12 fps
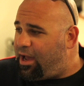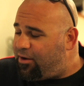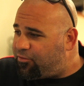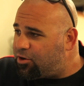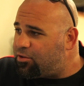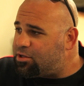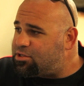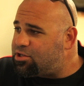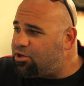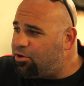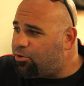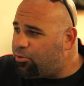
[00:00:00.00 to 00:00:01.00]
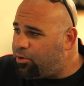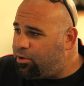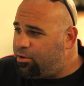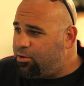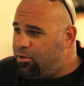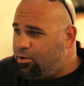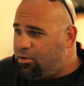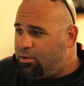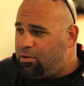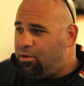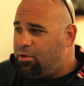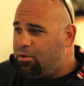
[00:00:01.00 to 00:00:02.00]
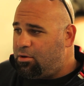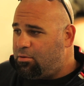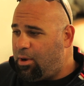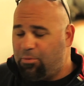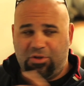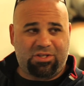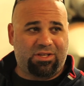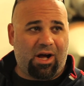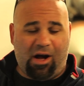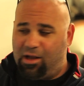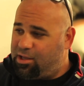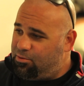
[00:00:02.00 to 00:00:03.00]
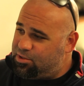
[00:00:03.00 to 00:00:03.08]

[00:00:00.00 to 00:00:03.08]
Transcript: after the tune, remember stock,